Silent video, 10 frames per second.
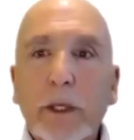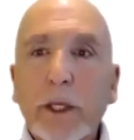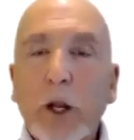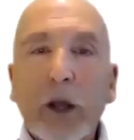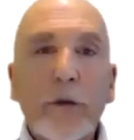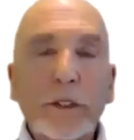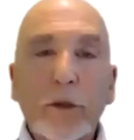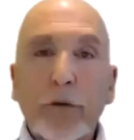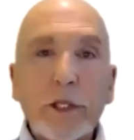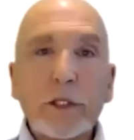You know, if it's
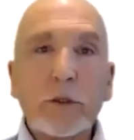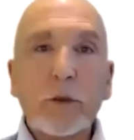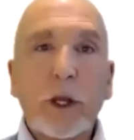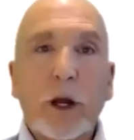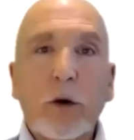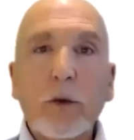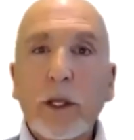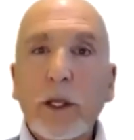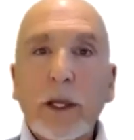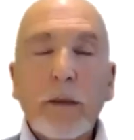a physical goal,
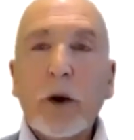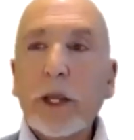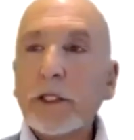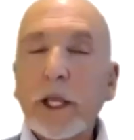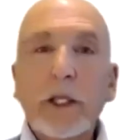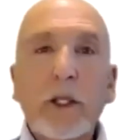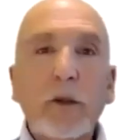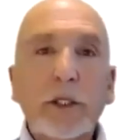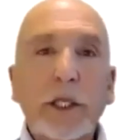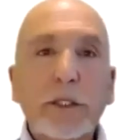it might take you
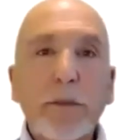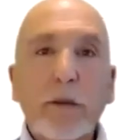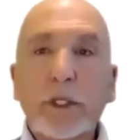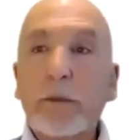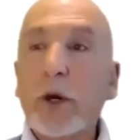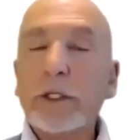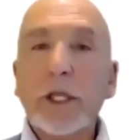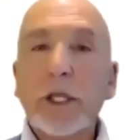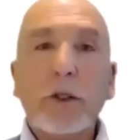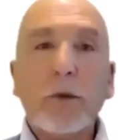6 months, it might
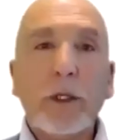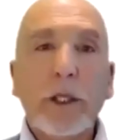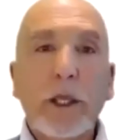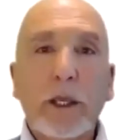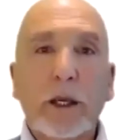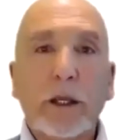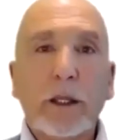take you a year.